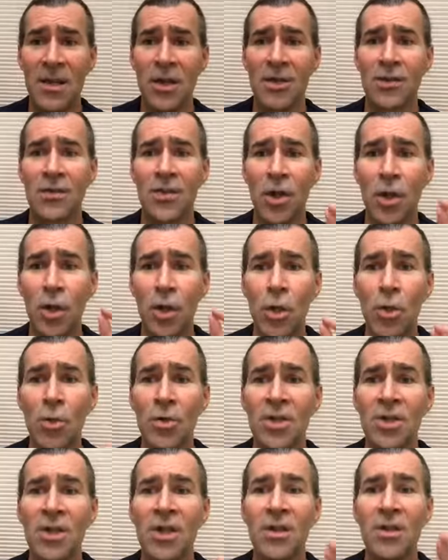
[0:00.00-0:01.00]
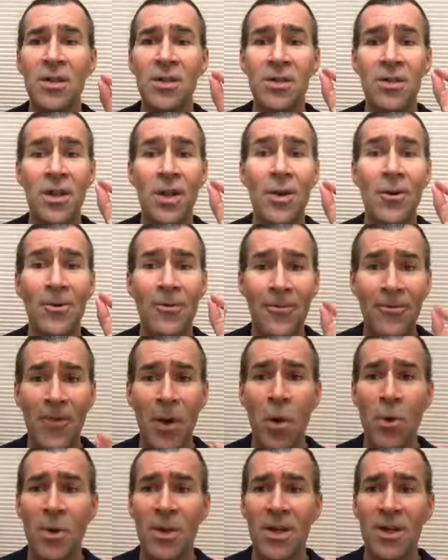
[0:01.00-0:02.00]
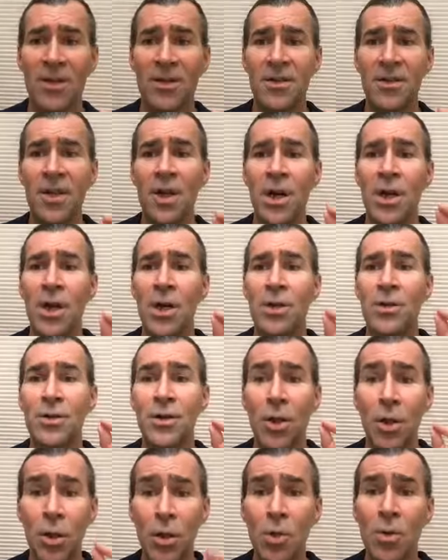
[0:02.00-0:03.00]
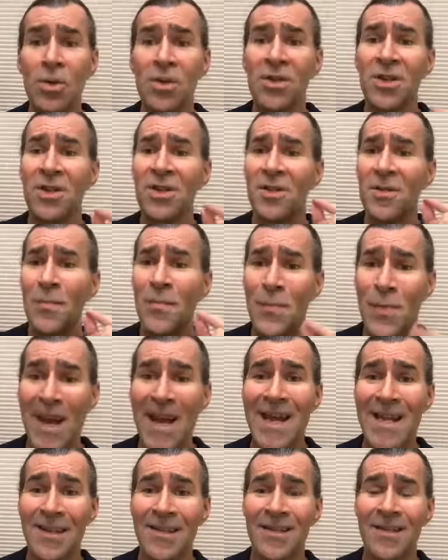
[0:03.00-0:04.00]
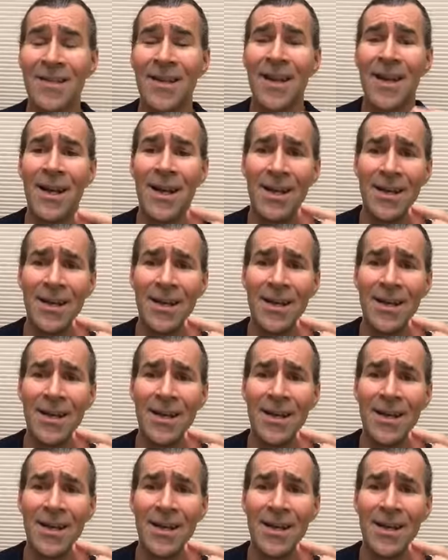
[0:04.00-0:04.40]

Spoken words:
solutions-focused, solutions-based